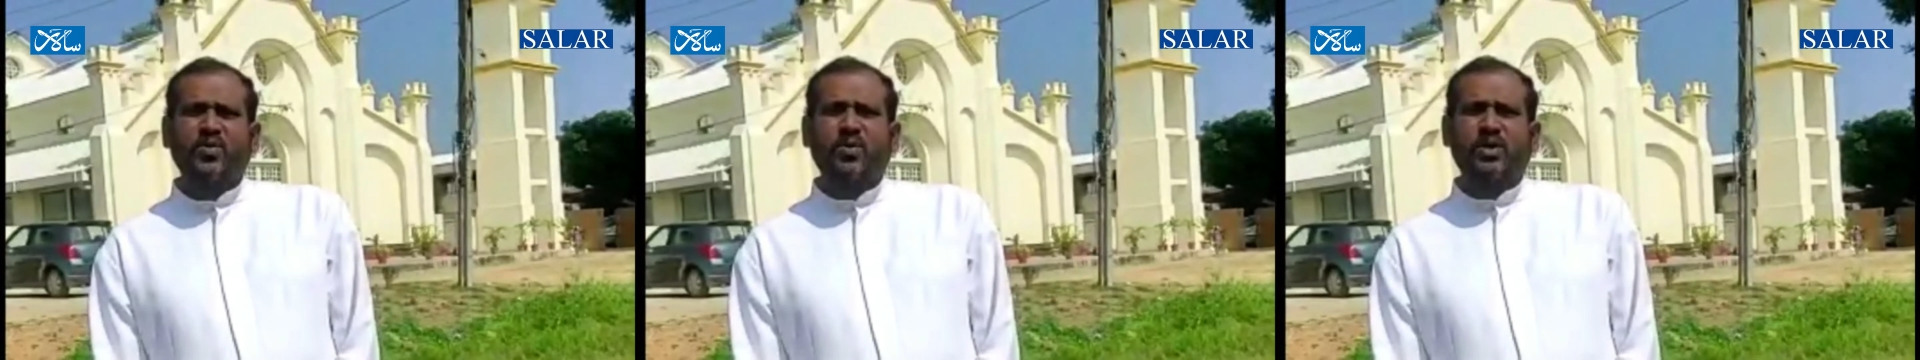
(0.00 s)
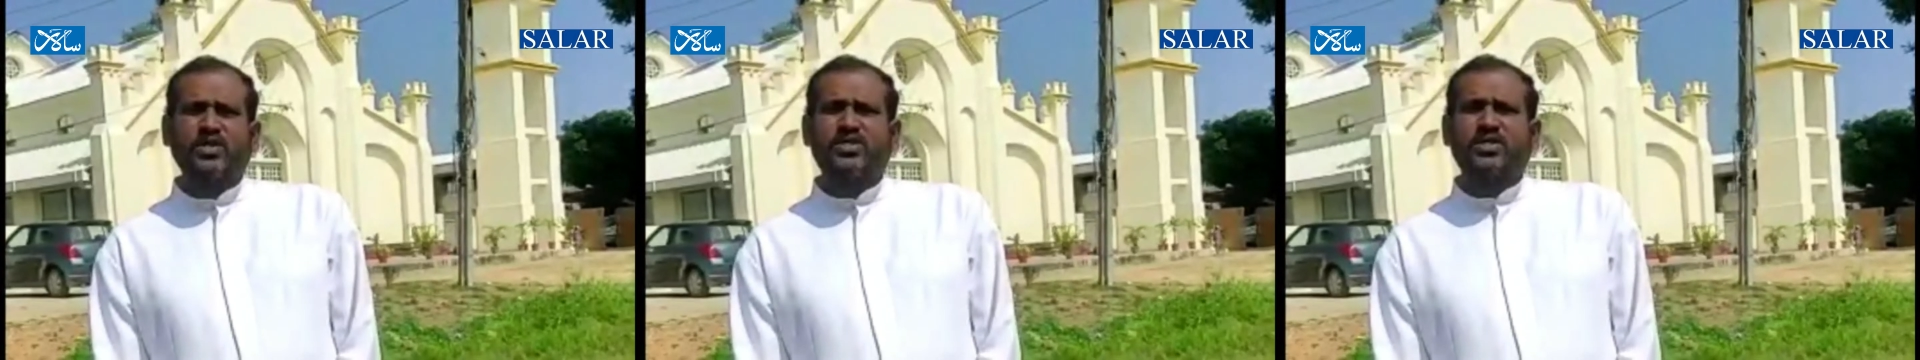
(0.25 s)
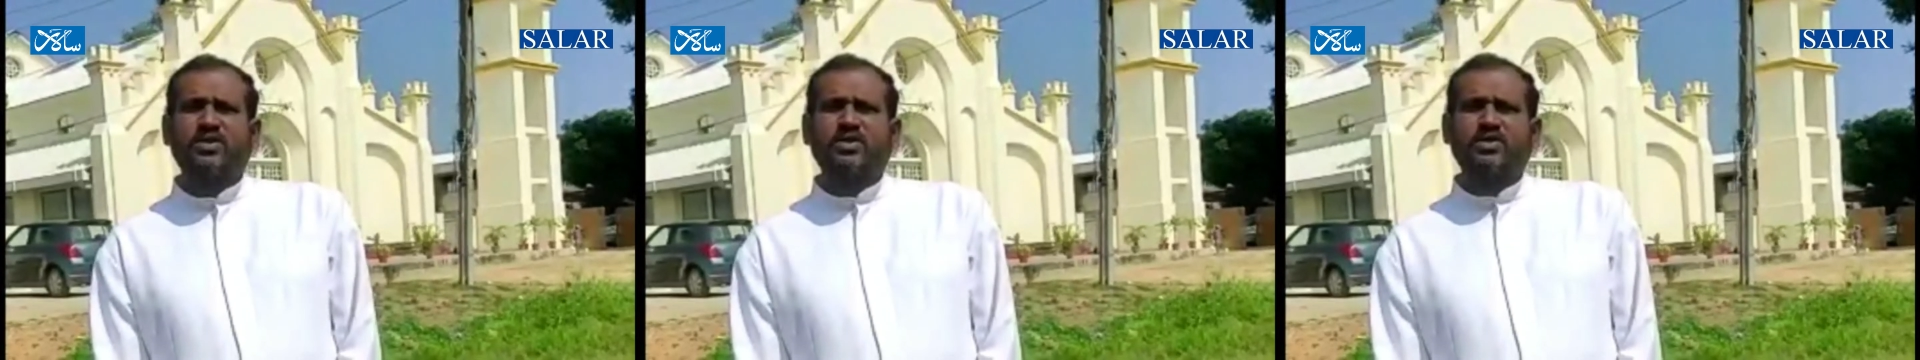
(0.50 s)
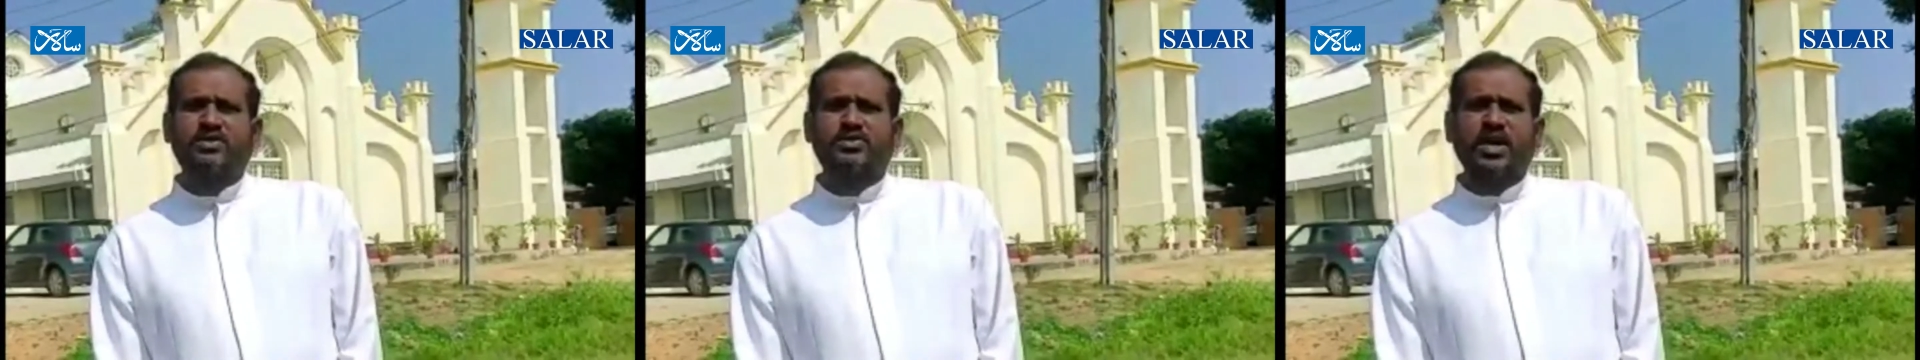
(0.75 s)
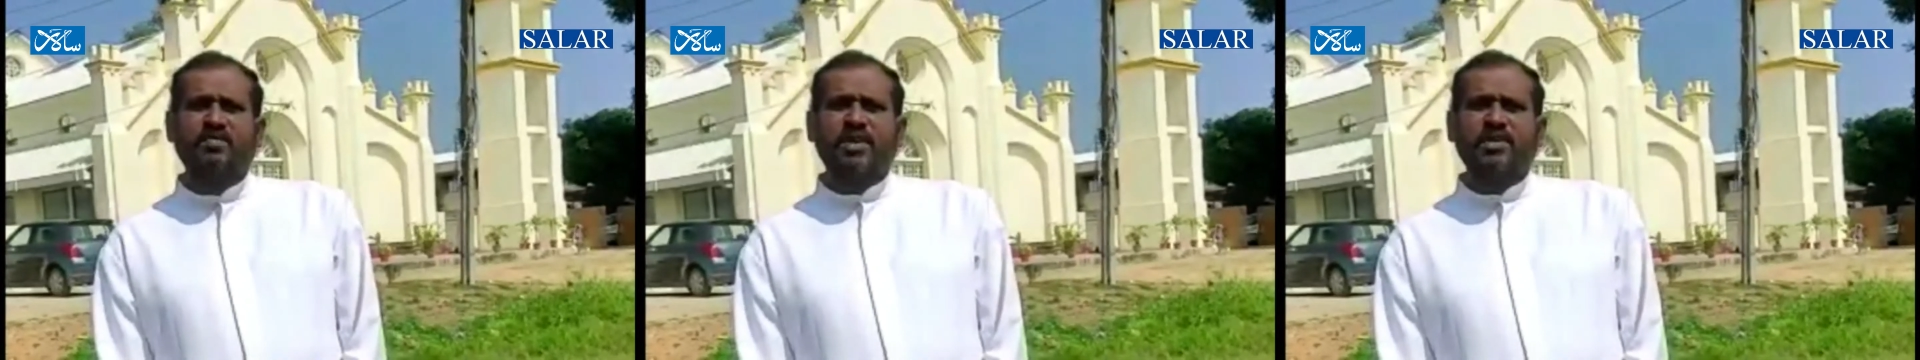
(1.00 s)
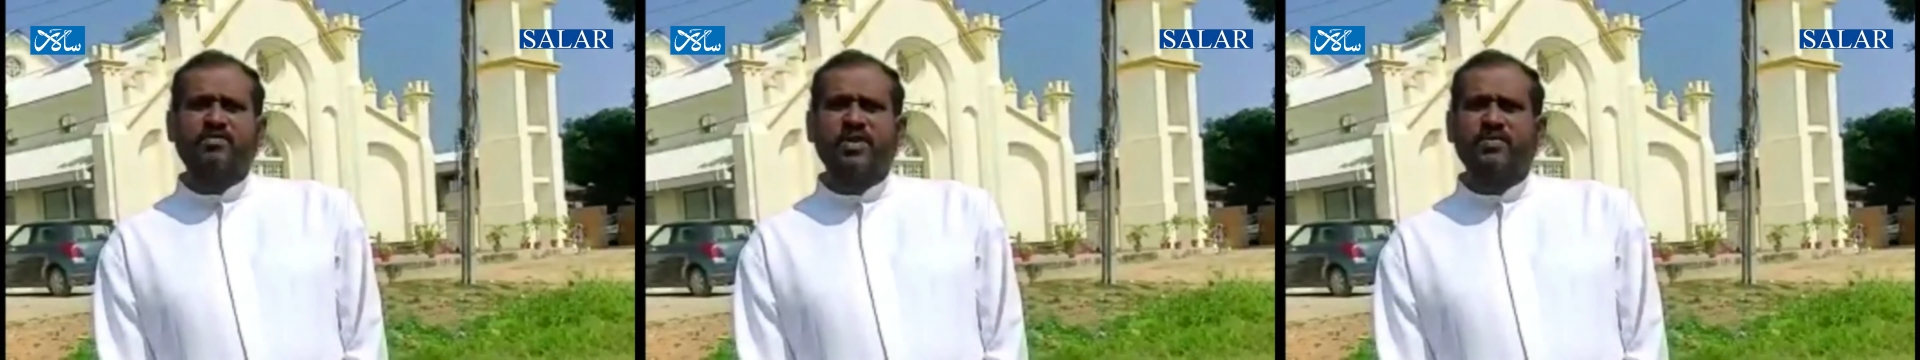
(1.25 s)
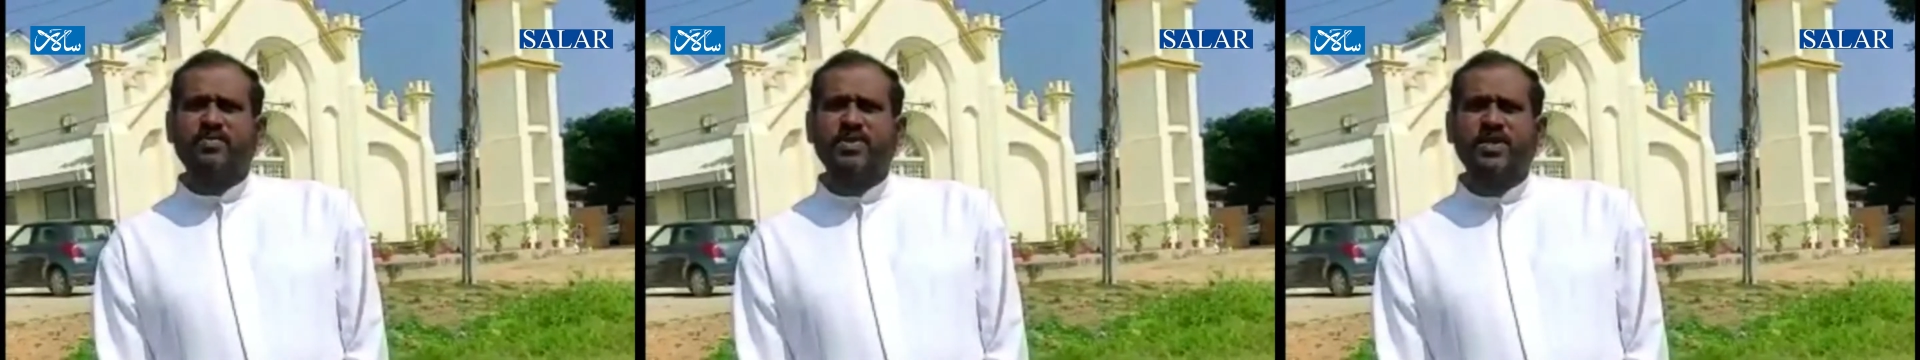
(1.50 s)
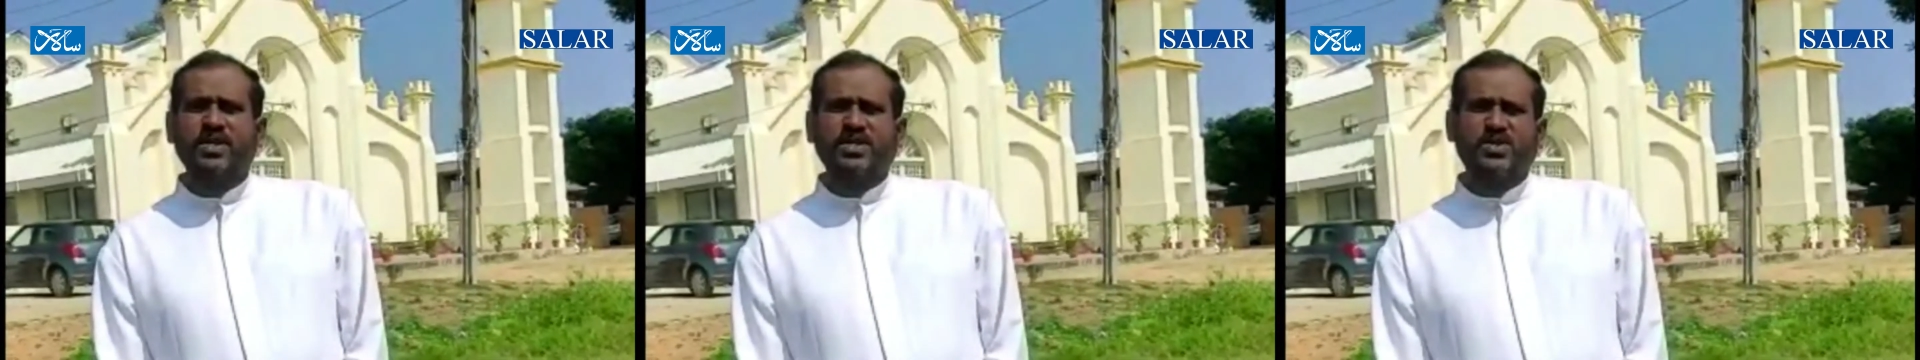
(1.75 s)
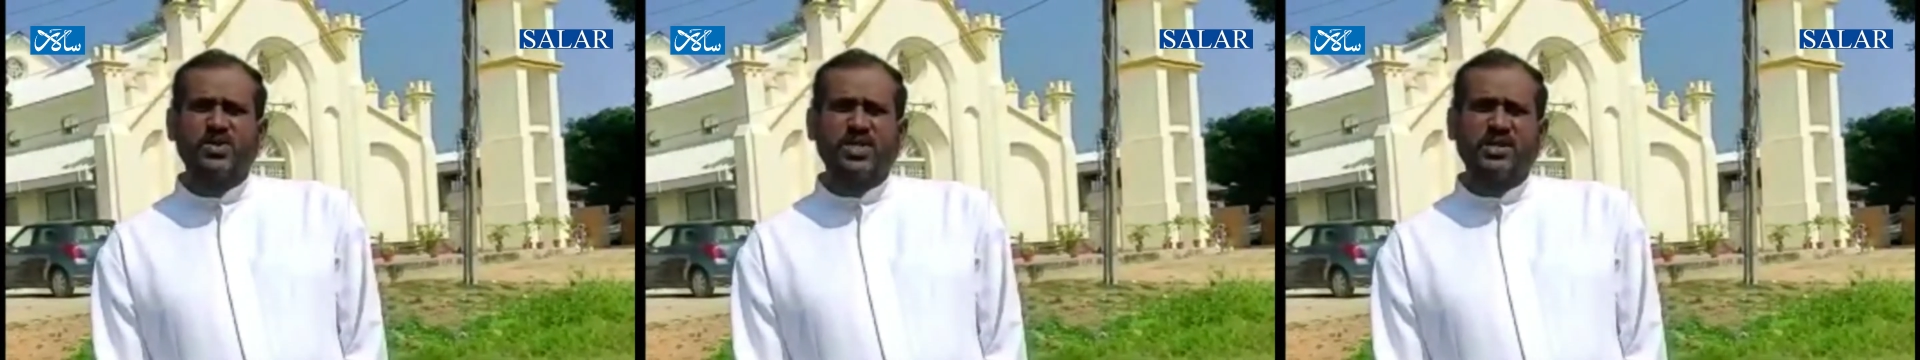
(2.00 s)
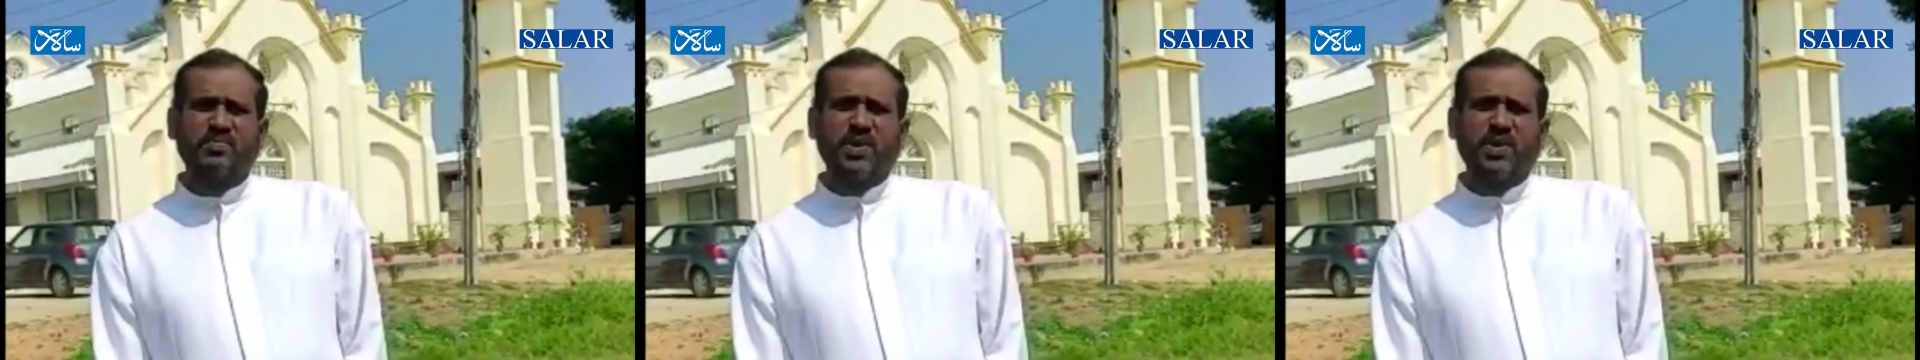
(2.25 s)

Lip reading: was traveling from Susai